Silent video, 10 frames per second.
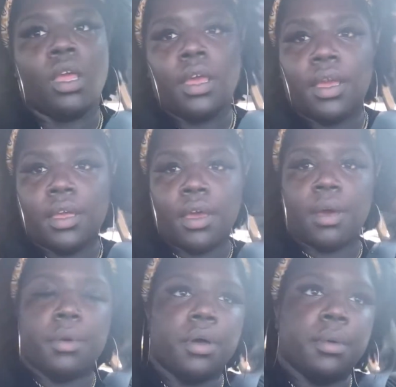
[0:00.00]
Hey y'all,
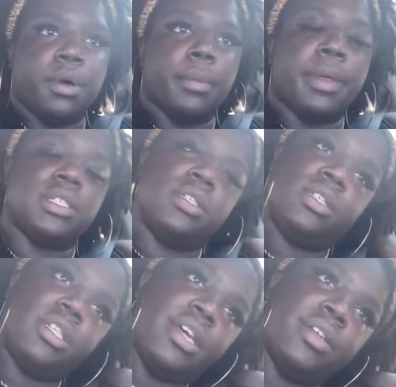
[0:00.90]
welcome back to
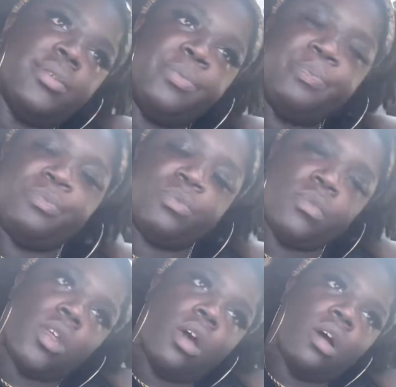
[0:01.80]
the channel.
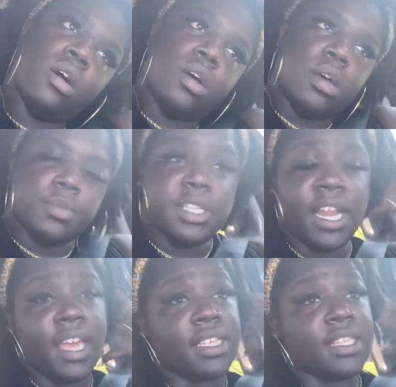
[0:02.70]

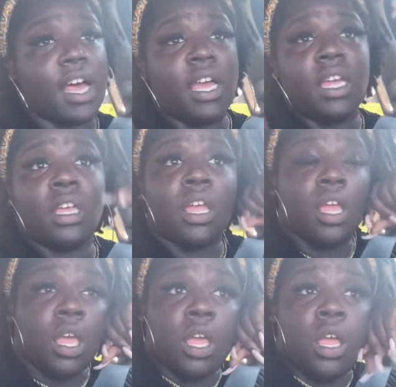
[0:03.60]
Today is like
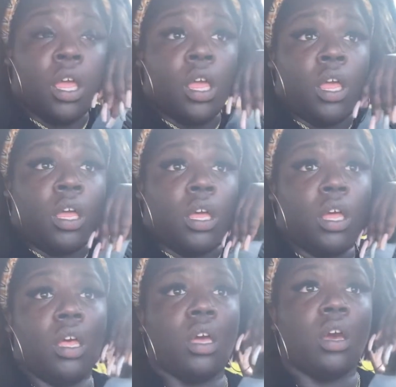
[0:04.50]

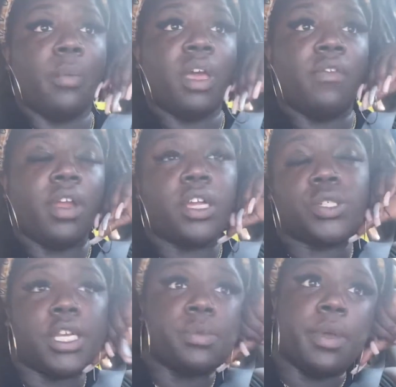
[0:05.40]
gonna be a very
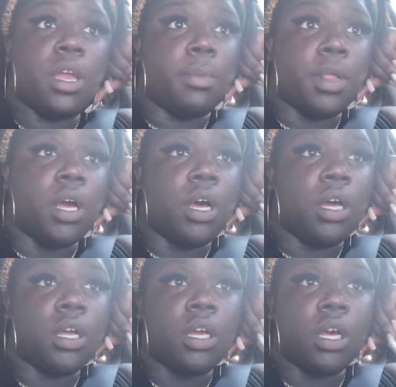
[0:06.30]
transparent vlog.
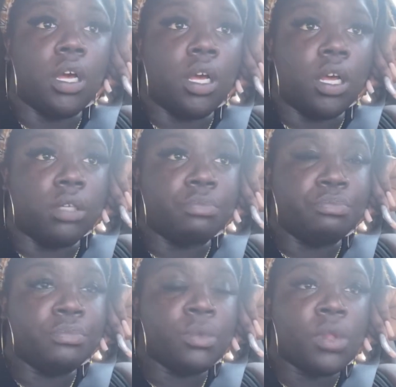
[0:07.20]

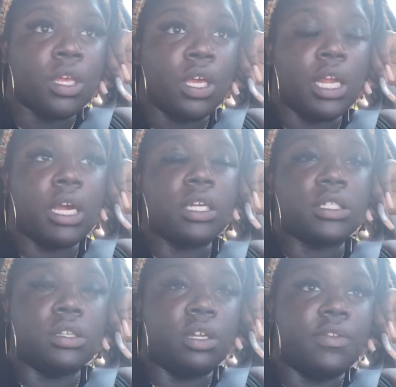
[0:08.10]
And I
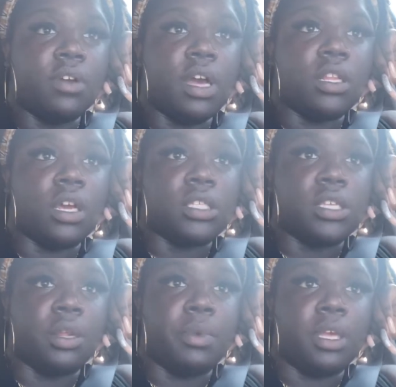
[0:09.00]
honestly don't even know how long it's
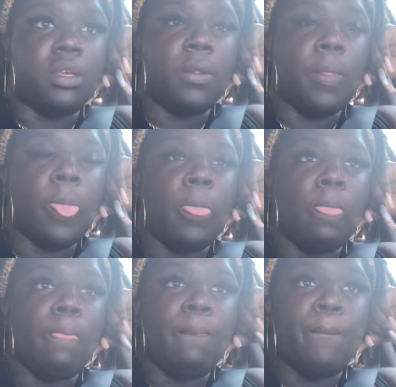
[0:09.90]
gonna be.
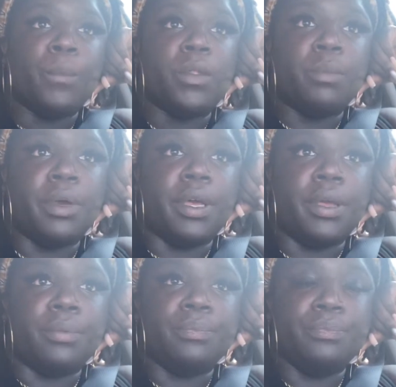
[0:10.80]

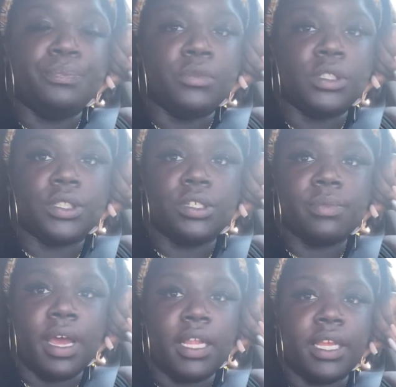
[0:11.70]
But excuse
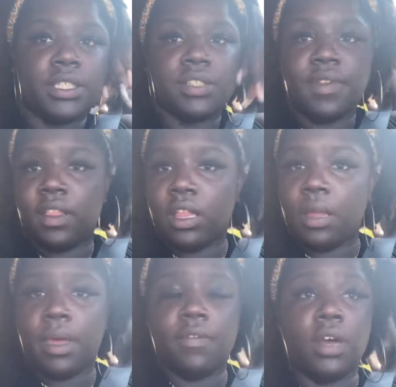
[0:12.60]
my eyelashes, they look like
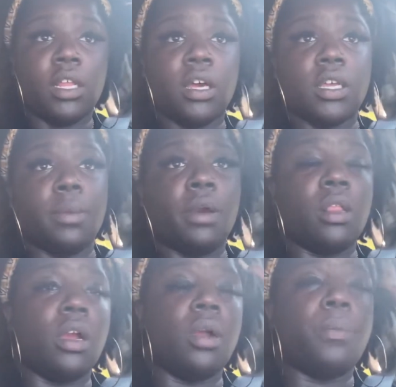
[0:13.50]
about to fall off, because they probably are.